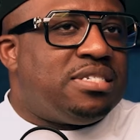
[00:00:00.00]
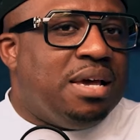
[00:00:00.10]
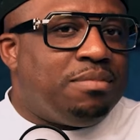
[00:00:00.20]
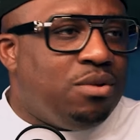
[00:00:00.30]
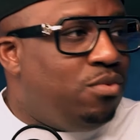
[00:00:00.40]

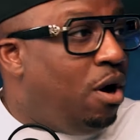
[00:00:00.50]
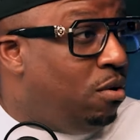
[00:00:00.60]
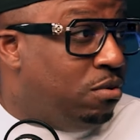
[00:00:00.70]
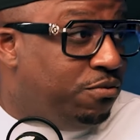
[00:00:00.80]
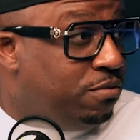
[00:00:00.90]
same thing with
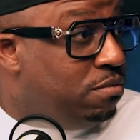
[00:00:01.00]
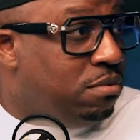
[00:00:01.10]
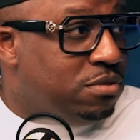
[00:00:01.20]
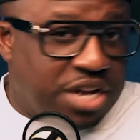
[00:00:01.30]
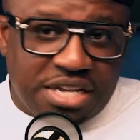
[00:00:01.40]
Hov.
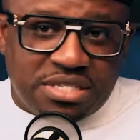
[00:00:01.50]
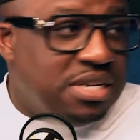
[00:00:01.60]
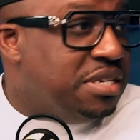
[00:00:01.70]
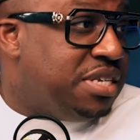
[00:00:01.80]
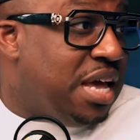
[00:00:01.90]
Jay-Z
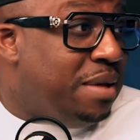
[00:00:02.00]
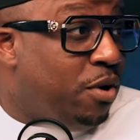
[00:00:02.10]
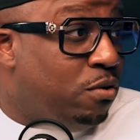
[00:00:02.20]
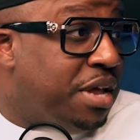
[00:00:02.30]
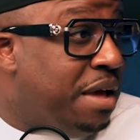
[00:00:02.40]
in the same
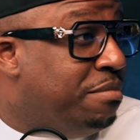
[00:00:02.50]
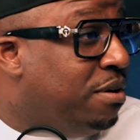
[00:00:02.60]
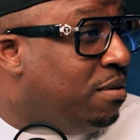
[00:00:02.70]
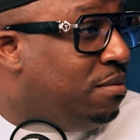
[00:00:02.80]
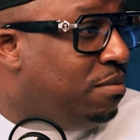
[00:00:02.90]
boat, damn
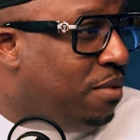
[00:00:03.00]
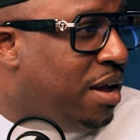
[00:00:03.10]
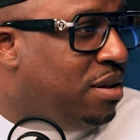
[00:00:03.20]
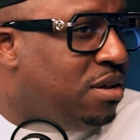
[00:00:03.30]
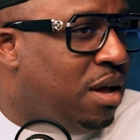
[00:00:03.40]
near.
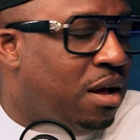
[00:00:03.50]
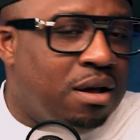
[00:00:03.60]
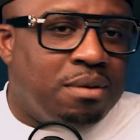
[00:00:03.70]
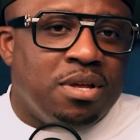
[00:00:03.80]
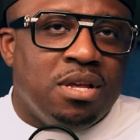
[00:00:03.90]
Right.
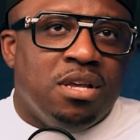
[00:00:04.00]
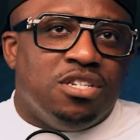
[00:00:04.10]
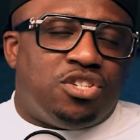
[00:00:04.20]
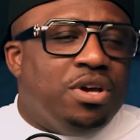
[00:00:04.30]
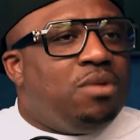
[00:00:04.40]

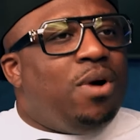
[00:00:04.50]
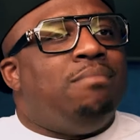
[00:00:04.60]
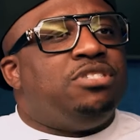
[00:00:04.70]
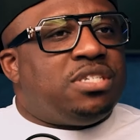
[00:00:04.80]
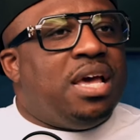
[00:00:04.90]
So anyway,
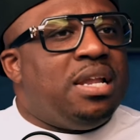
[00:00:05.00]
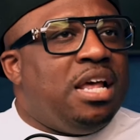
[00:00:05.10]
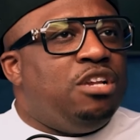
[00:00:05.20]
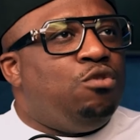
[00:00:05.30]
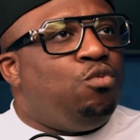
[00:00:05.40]
I'm just saying
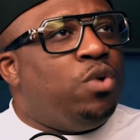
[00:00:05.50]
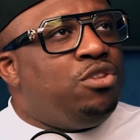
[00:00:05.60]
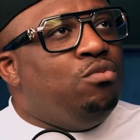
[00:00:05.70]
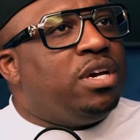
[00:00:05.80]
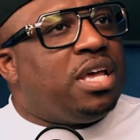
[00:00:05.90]
that when
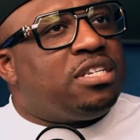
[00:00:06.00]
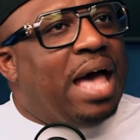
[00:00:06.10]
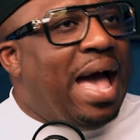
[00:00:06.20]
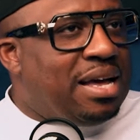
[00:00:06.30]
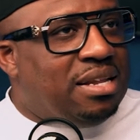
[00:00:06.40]
you look at the
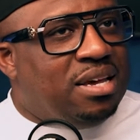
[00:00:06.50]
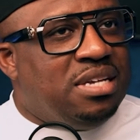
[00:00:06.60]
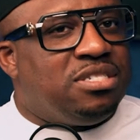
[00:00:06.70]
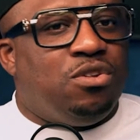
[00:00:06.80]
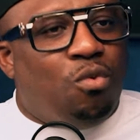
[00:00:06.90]

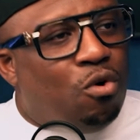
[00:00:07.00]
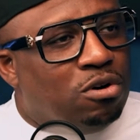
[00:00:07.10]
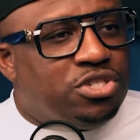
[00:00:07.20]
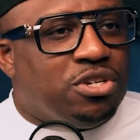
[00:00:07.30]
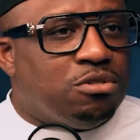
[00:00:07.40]
accolades, the
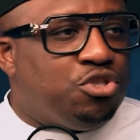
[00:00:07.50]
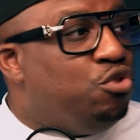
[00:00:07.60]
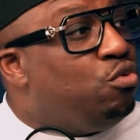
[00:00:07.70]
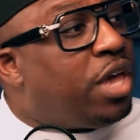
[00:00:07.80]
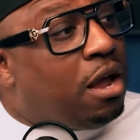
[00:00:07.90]
award show, do
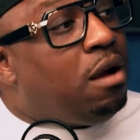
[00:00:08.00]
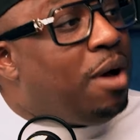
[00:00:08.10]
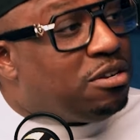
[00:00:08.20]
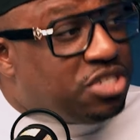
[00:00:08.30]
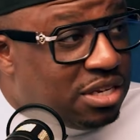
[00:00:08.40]
you care
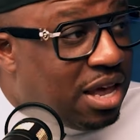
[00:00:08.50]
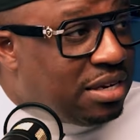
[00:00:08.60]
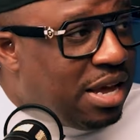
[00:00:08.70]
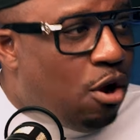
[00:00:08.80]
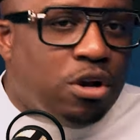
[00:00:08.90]
about shit like
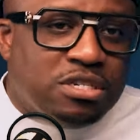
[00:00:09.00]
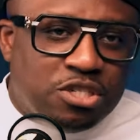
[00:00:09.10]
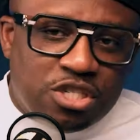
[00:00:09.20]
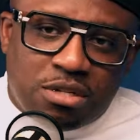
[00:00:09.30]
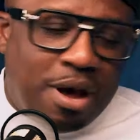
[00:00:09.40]
that, or is it
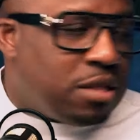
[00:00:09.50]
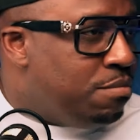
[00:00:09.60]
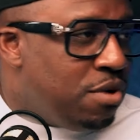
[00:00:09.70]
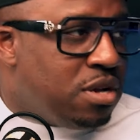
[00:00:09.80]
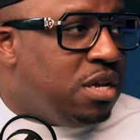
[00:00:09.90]
just about the
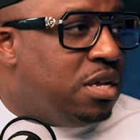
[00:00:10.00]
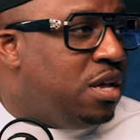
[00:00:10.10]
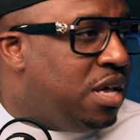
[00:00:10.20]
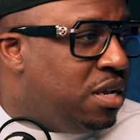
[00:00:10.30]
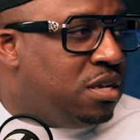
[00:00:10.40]
money and
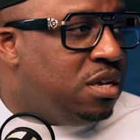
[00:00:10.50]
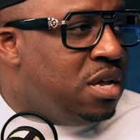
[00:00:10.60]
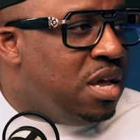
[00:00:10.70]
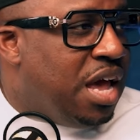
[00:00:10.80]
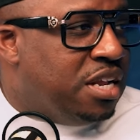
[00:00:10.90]

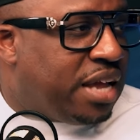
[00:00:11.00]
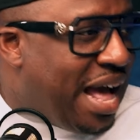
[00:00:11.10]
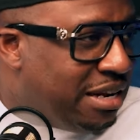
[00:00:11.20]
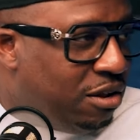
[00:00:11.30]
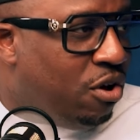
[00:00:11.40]
the
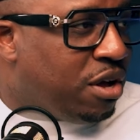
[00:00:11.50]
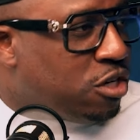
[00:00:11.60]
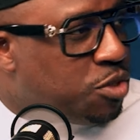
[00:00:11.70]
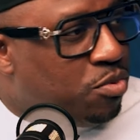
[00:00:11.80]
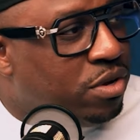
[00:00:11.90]
catalog at
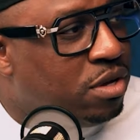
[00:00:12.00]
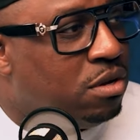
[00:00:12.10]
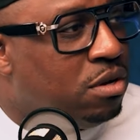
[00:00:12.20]
this point?